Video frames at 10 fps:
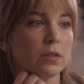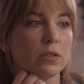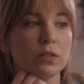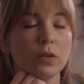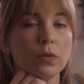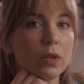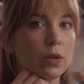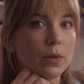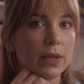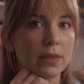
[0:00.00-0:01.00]

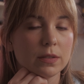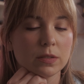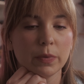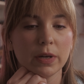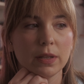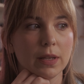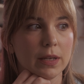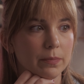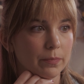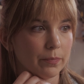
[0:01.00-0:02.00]
Solo in the Spotlight.